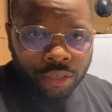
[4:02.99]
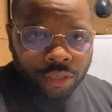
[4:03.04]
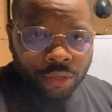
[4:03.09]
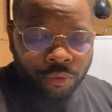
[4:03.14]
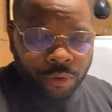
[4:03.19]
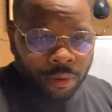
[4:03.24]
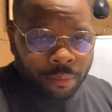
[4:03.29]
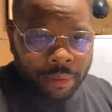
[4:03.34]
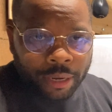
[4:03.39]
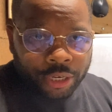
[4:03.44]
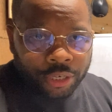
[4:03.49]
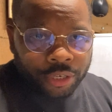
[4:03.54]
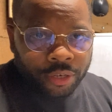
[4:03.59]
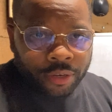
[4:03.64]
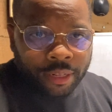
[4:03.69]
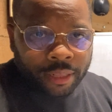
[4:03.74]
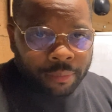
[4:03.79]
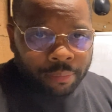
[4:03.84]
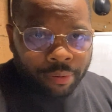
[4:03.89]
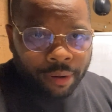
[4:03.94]
You want to make sure
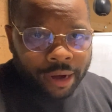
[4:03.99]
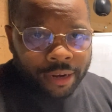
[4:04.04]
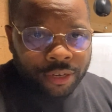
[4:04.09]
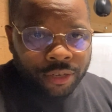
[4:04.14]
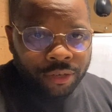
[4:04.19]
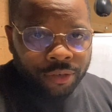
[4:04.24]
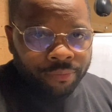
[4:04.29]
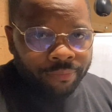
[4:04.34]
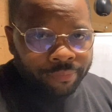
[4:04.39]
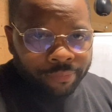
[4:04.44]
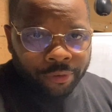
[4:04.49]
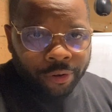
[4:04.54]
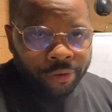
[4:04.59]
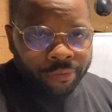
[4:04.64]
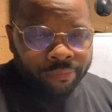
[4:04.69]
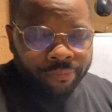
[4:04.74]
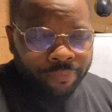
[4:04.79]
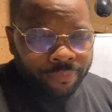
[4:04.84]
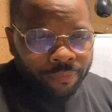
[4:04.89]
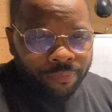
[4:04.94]
that the prizes are
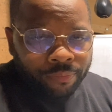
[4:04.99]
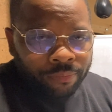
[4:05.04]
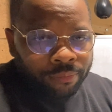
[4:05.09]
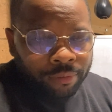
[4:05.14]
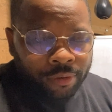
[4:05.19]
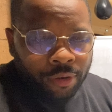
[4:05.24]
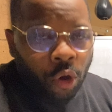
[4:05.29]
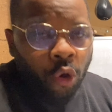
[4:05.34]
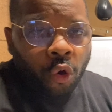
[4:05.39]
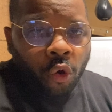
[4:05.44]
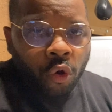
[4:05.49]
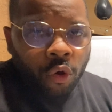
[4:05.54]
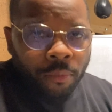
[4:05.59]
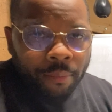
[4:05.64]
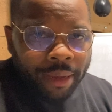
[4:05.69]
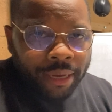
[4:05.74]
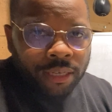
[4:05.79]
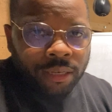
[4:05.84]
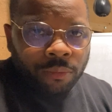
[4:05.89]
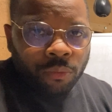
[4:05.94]
cool,
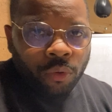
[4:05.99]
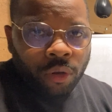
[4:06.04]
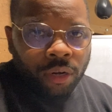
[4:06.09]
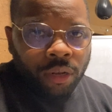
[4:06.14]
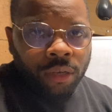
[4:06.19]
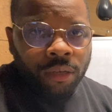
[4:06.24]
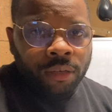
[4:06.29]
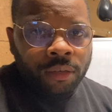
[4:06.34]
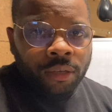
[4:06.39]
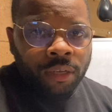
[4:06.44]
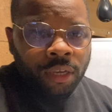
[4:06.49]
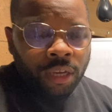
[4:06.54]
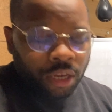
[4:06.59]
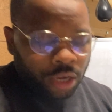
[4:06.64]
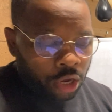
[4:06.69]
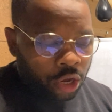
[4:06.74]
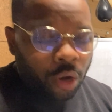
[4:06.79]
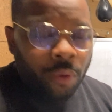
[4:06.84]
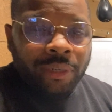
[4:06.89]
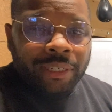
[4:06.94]
makes them want to
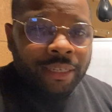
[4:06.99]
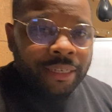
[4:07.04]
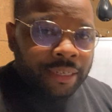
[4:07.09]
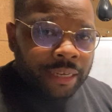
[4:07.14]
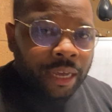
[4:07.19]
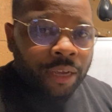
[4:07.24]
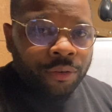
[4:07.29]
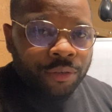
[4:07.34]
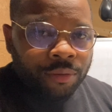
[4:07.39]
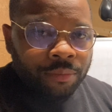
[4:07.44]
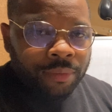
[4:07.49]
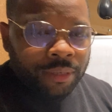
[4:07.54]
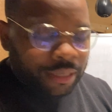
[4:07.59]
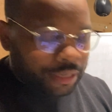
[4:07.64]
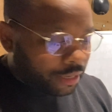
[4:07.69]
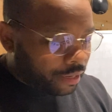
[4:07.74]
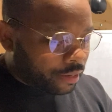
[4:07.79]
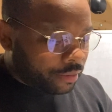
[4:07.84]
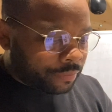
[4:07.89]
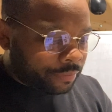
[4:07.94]
go and sell some
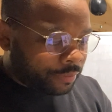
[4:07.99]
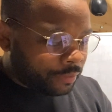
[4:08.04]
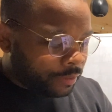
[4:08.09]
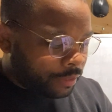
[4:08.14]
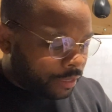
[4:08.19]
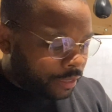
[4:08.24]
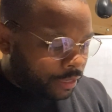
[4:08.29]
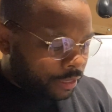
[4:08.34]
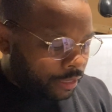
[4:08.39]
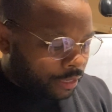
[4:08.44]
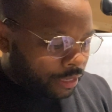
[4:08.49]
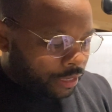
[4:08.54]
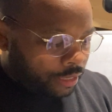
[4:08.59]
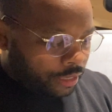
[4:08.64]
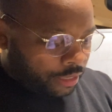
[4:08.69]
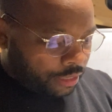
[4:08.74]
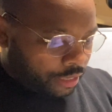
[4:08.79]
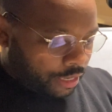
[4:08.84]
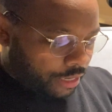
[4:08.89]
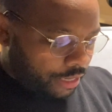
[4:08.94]
stuff.
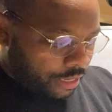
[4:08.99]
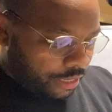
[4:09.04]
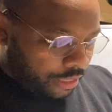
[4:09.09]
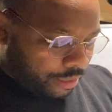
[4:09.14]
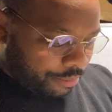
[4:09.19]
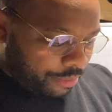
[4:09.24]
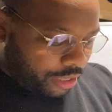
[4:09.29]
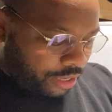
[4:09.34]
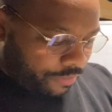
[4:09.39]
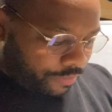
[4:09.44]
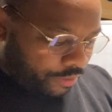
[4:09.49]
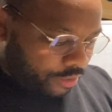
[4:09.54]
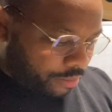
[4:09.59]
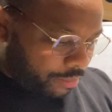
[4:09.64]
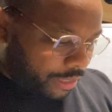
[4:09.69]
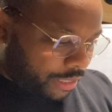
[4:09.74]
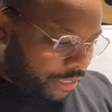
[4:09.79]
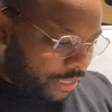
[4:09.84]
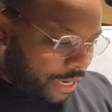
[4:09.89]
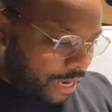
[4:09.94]
And then let me give you some
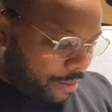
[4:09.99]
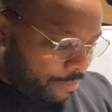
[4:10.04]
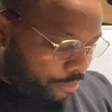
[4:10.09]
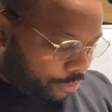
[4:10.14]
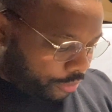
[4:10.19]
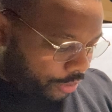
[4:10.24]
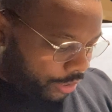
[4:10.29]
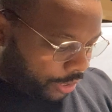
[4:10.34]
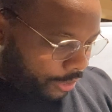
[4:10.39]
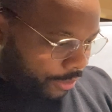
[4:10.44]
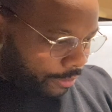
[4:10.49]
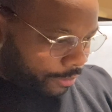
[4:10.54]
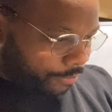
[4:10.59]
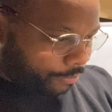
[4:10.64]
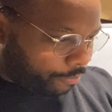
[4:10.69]
examples here.